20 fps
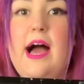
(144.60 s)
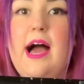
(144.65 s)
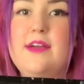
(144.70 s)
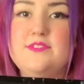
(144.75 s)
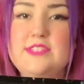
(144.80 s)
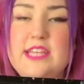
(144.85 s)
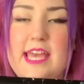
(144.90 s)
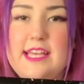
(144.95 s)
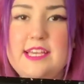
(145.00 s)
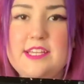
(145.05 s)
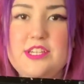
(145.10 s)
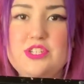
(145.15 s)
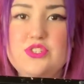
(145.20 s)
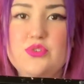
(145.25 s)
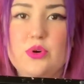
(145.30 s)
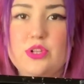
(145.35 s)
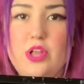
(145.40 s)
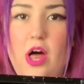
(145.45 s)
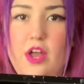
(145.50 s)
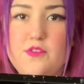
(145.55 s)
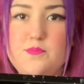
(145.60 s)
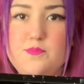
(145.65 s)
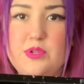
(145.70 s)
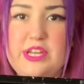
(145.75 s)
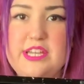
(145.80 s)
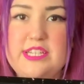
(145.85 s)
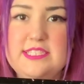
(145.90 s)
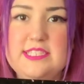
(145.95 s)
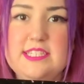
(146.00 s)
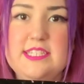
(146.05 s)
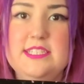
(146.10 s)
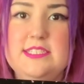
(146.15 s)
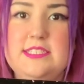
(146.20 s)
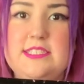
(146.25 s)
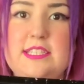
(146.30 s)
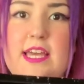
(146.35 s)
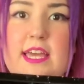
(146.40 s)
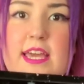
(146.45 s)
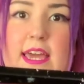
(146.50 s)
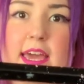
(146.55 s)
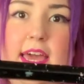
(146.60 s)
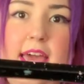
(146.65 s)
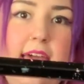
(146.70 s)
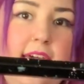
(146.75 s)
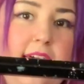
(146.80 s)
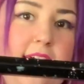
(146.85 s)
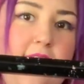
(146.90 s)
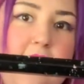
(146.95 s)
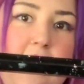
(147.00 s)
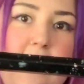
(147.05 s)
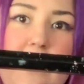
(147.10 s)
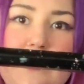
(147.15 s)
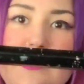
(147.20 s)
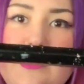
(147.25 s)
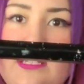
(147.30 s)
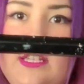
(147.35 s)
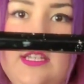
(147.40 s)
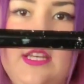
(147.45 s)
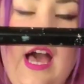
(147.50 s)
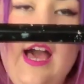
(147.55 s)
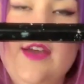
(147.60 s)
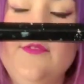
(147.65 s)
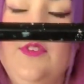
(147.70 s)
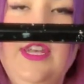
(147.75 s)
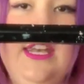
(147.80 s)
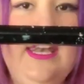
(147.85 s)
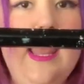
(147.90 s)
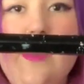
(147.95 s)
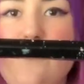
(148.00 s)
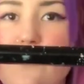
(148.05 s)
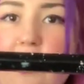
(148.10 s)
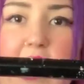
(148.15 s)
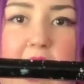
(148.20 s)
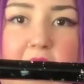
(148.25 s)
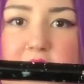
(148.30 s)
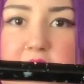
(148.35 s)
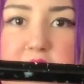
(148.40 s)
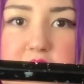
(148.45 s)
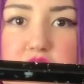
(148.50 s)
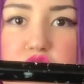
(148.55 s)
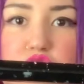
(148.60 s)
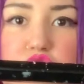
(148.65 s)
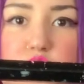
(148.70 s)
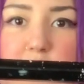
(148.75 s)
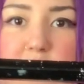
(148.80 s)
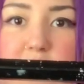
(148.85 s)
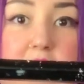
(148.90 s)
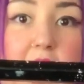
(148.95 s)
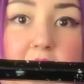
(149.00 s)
I've taken it to a lot of places and I've never had issues with it.